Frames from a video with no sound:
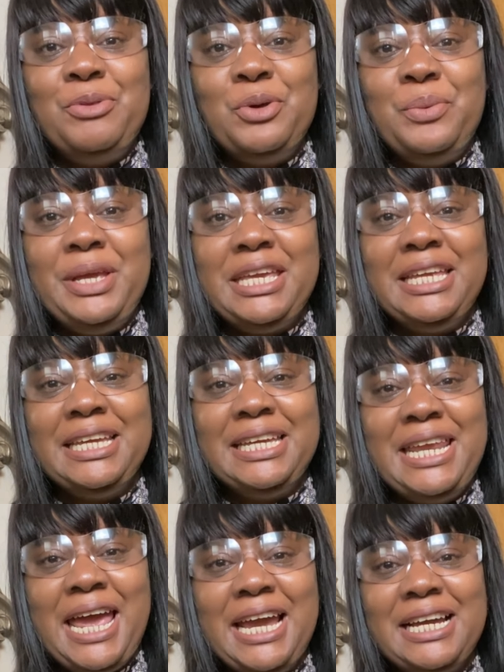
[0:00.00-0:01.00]
that we can
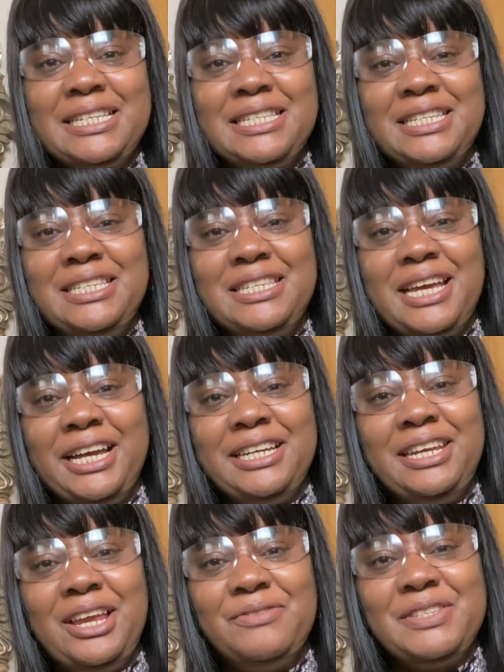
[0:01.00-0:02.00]
connect, and
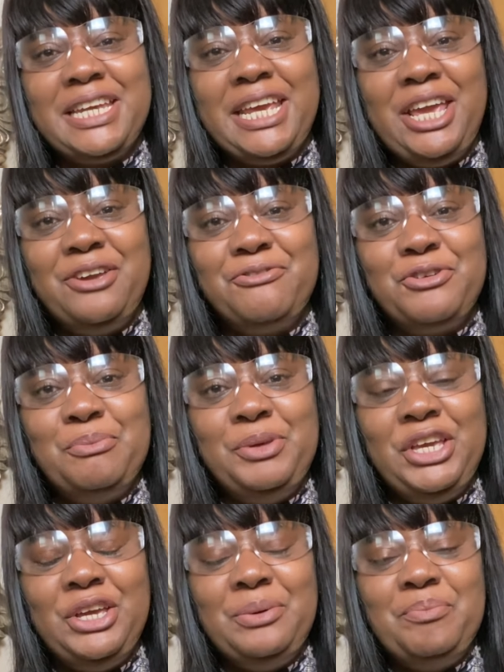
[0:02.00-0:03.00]
I'd love to hear from
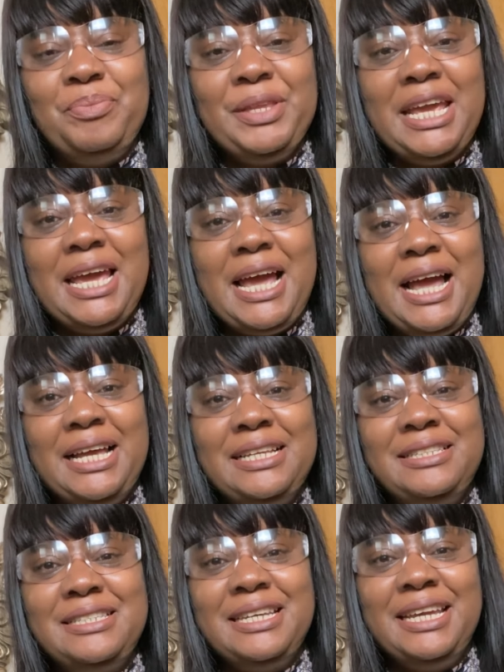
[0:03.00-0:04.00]
you.
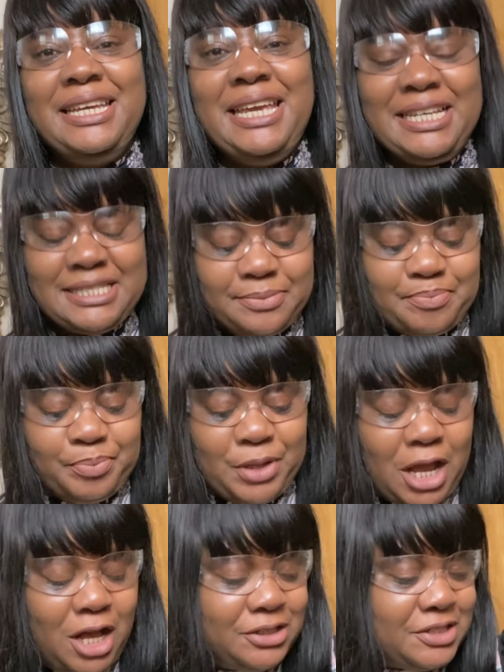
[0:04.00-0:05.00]
And yes,
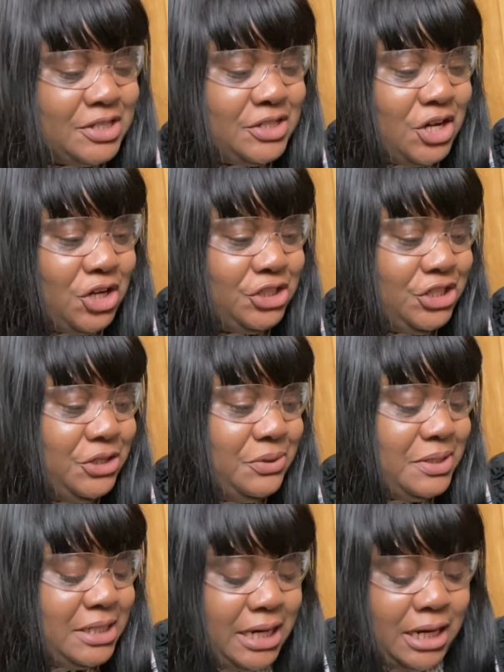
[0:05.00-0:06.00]
I'll start
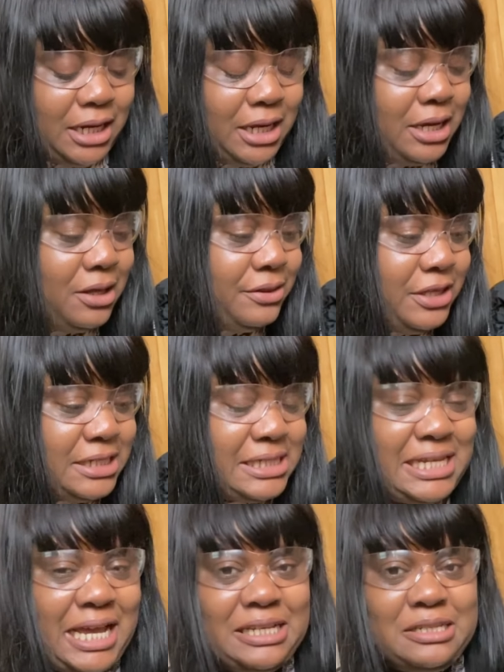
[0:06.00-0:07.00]
using the
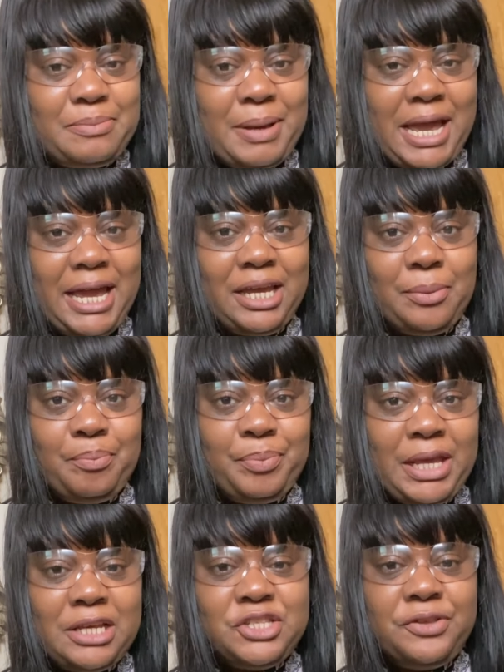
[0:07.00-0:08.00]
sandbag.
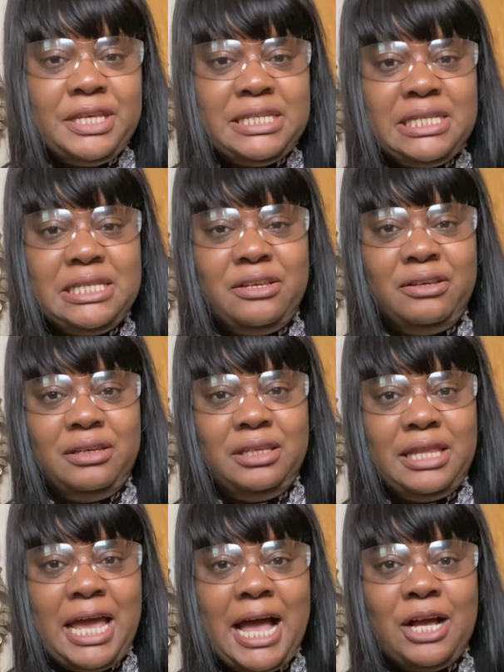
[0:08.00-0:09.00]
So this is a
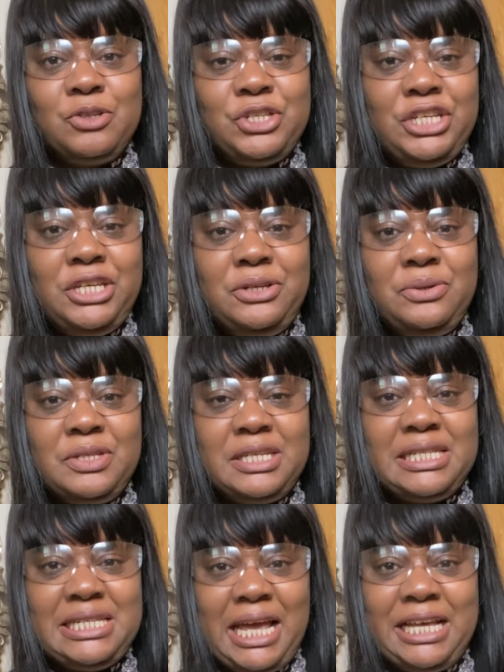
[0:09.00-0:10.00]
how to use a
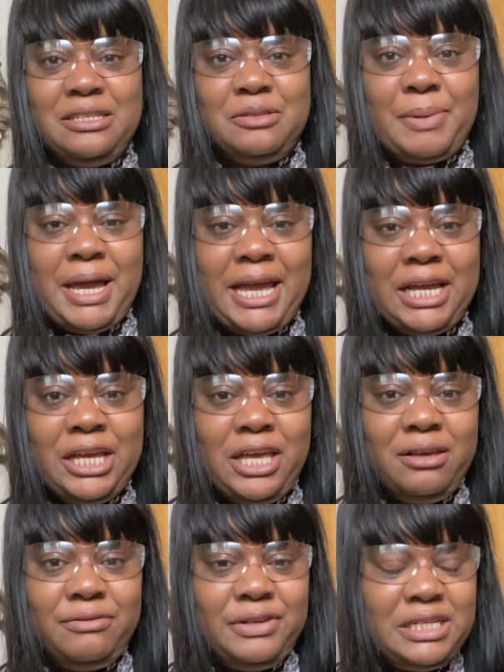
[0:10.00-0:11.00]
sandbag
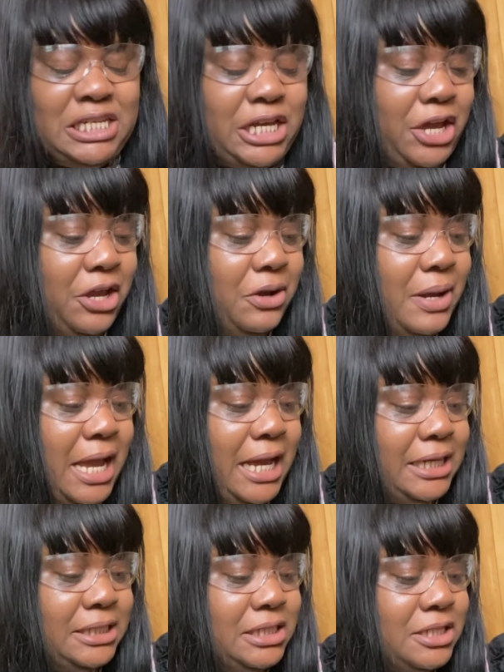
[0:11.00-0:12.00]
video,
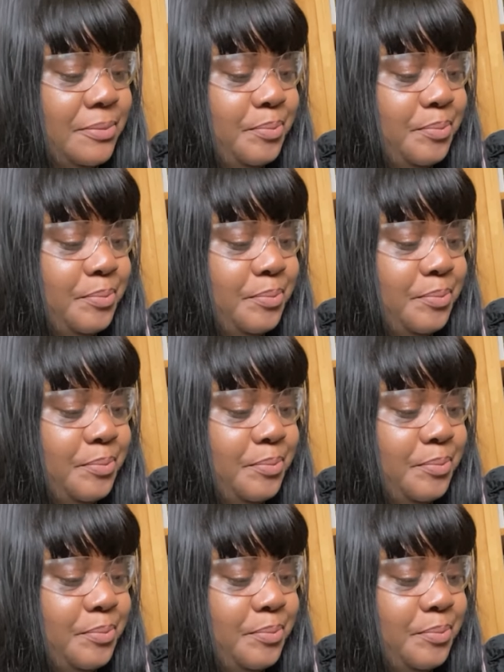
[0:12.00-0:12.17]
and